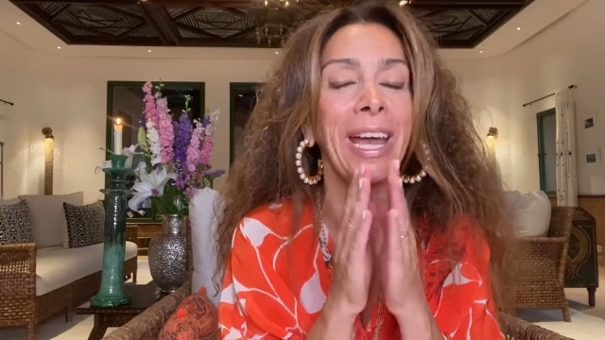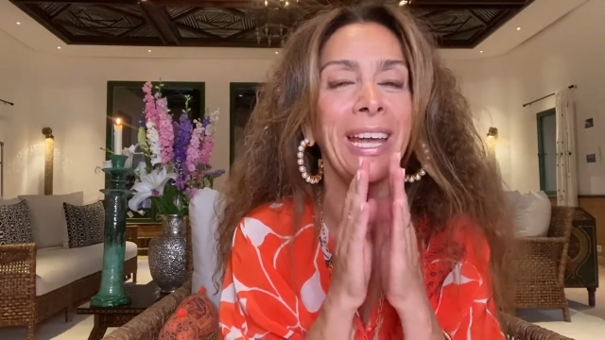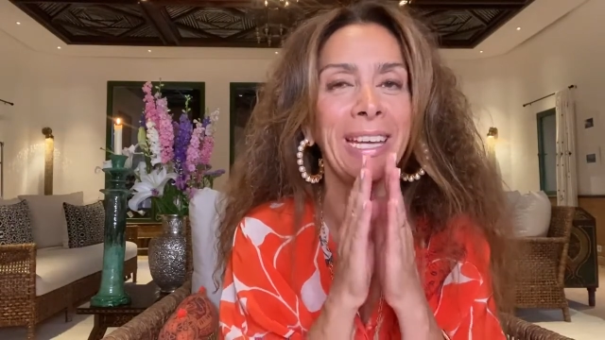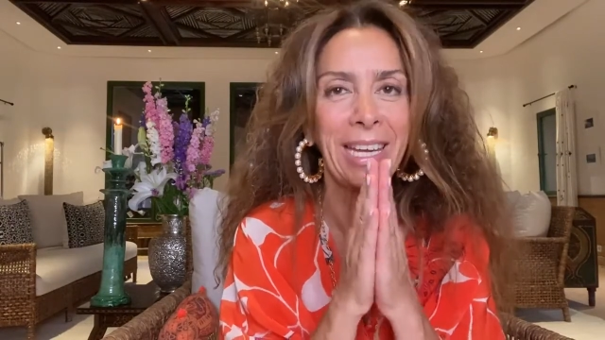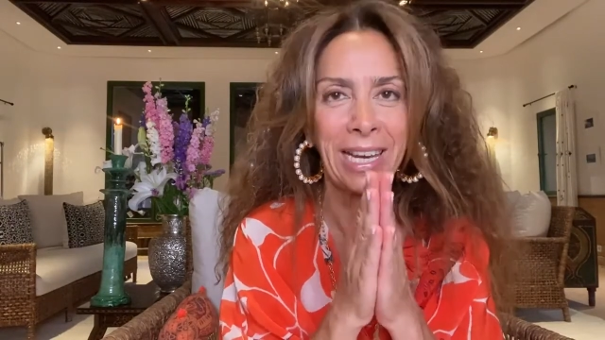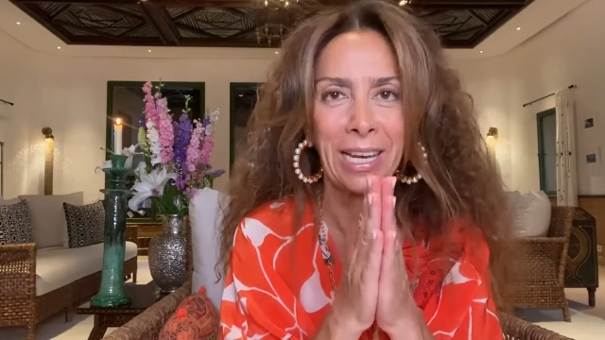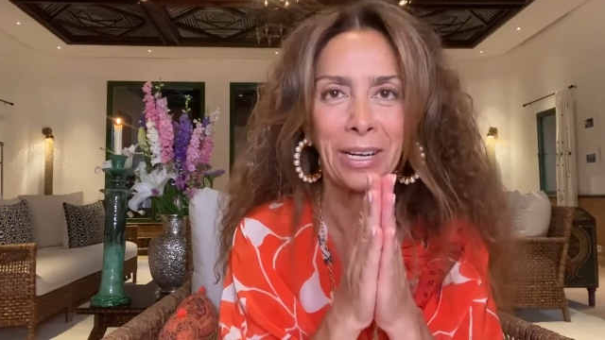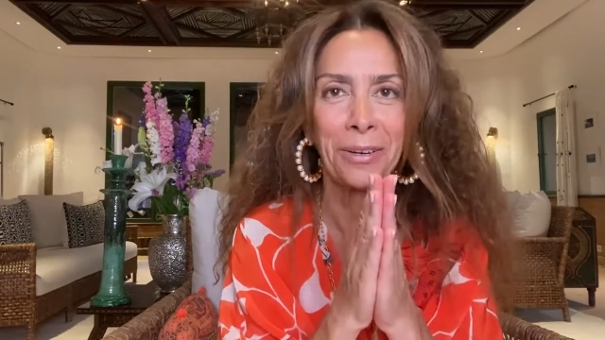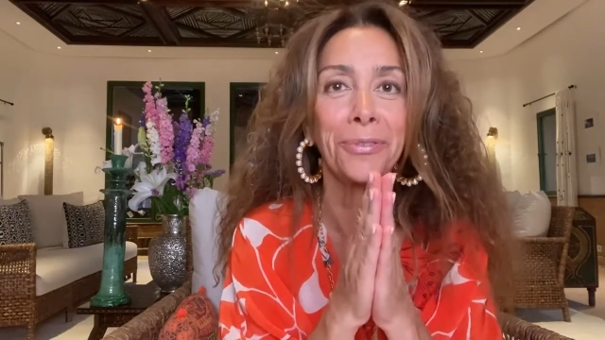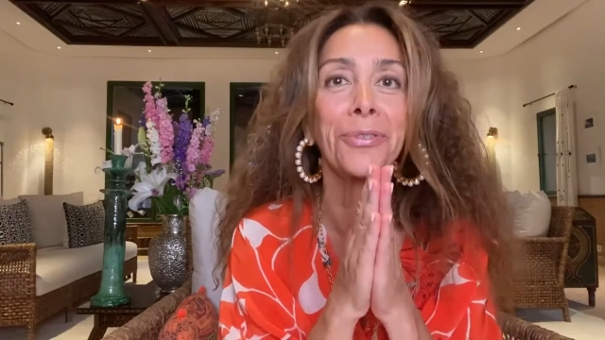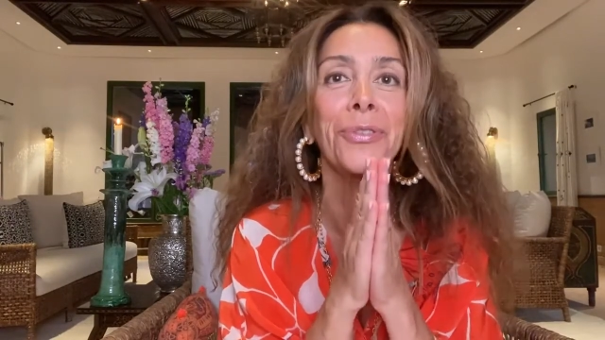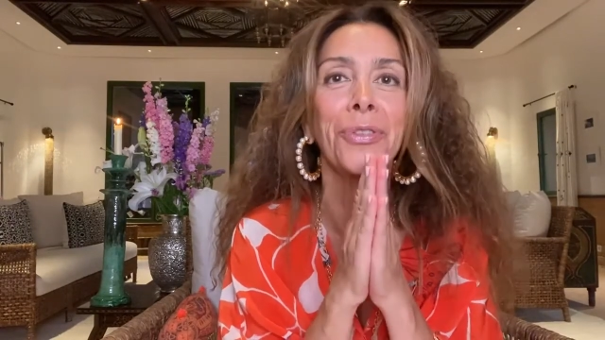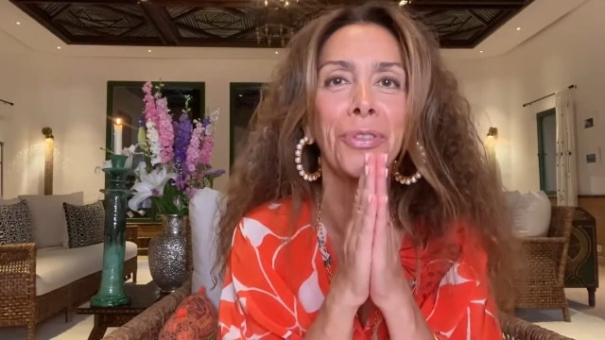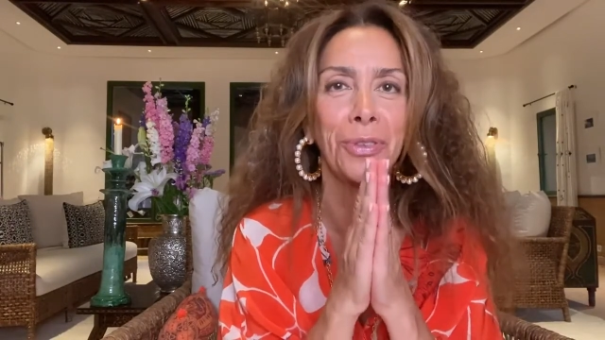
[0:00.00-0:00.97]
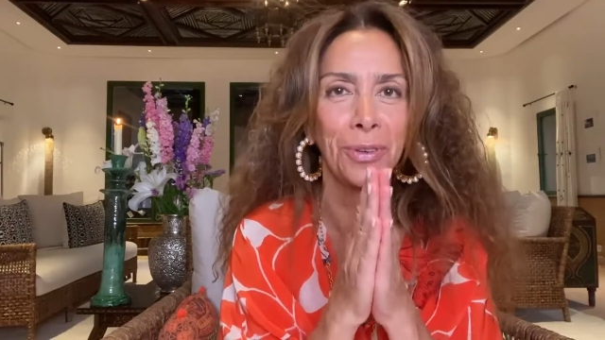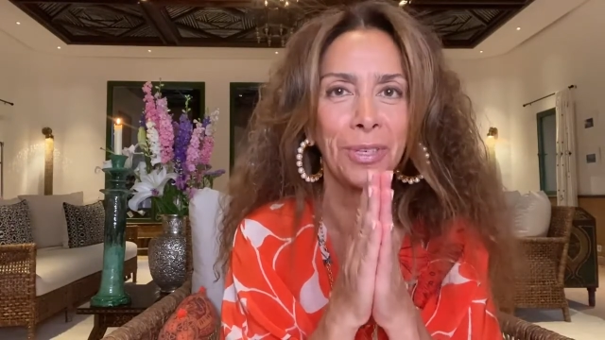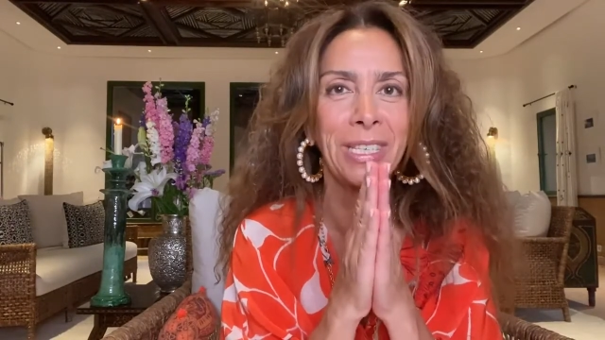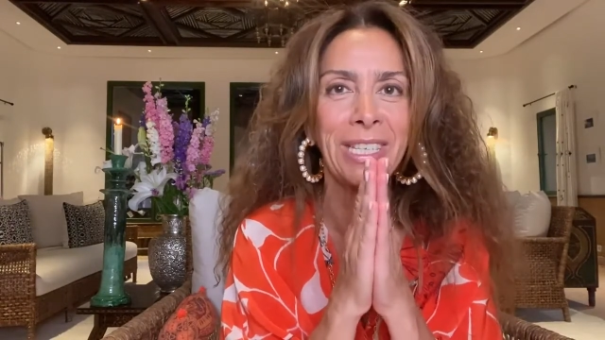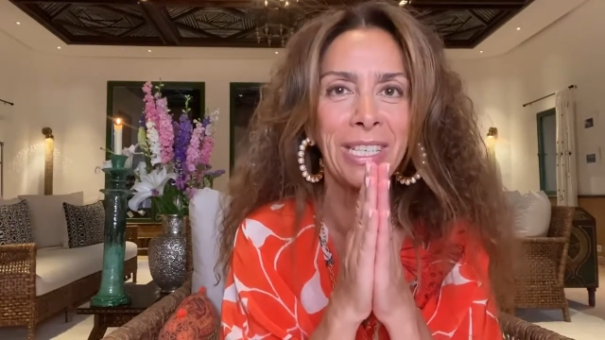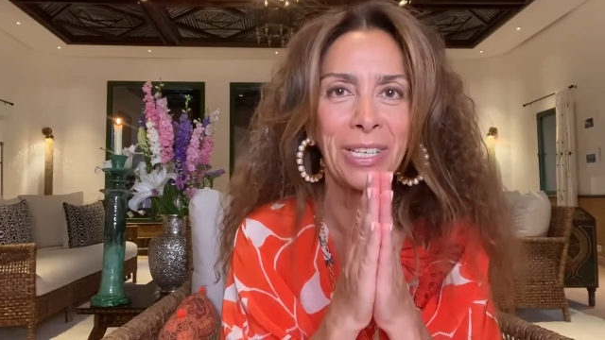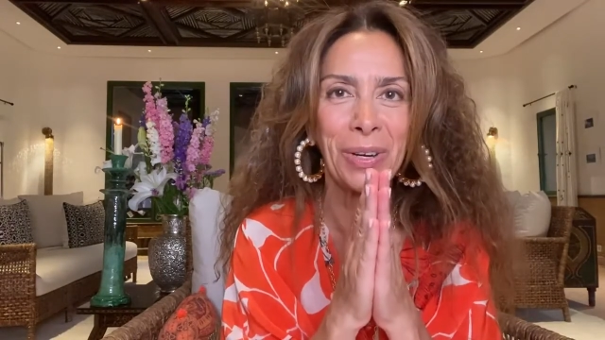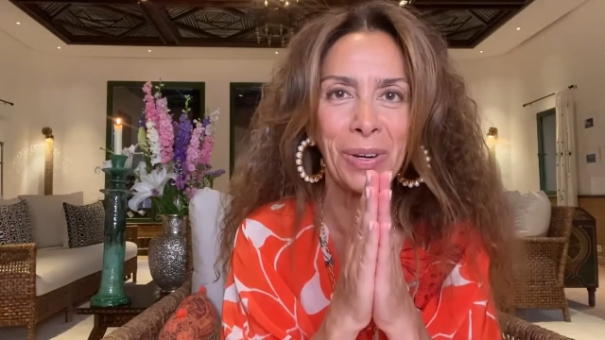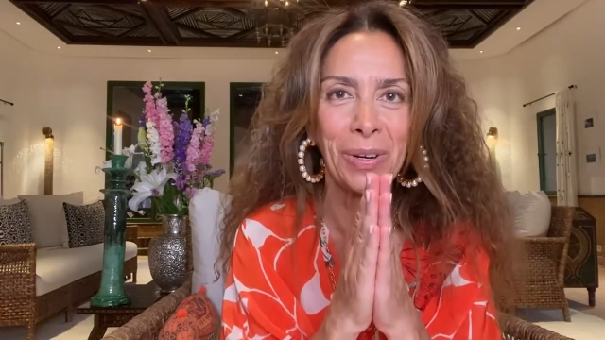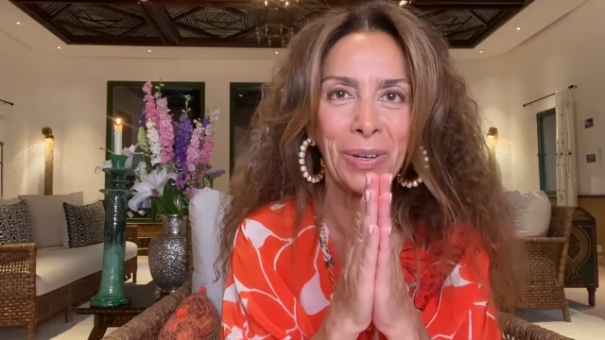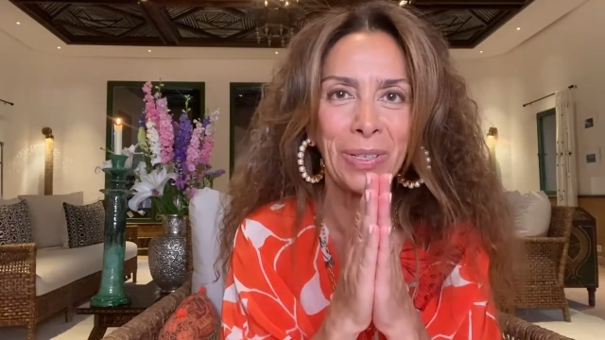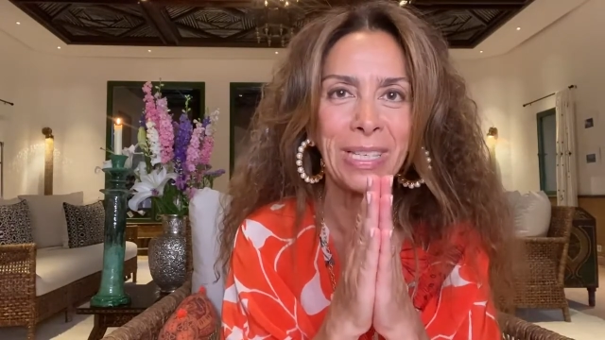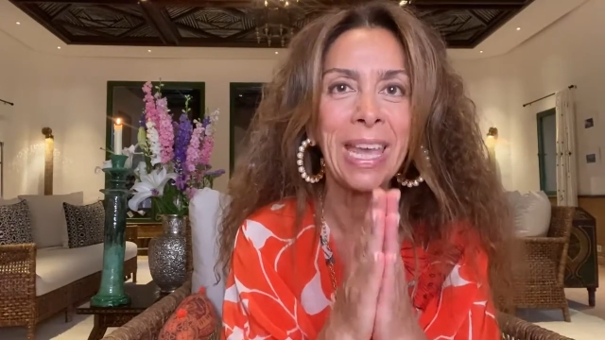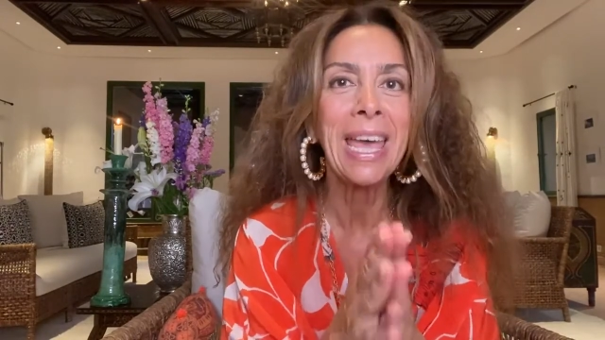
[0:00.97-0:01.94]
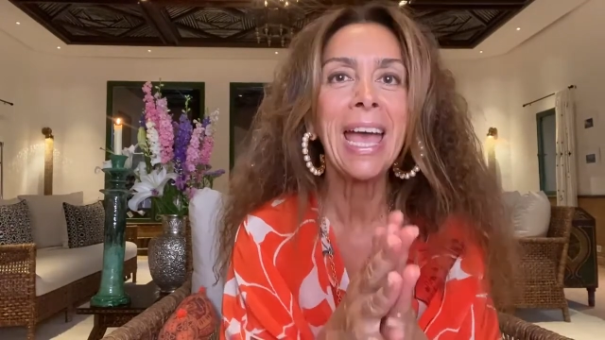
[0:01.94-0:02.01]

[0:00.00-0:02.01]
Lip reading: and healer for 30 years.